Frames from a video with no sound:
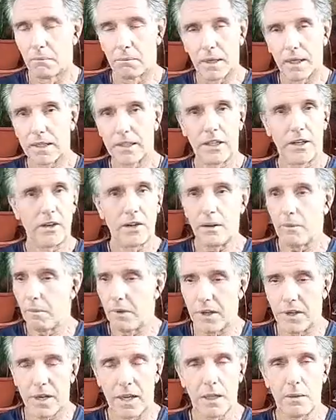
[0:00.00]
Bacteria
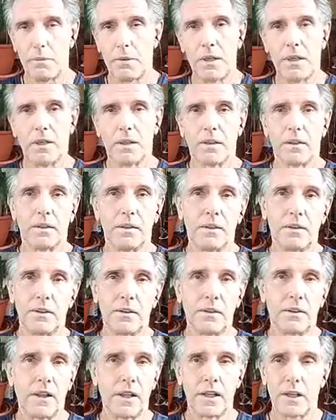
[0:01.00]
may not be
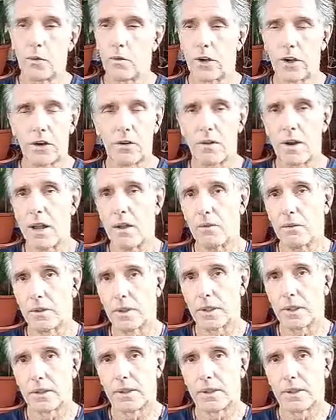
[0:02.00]
anywhere around.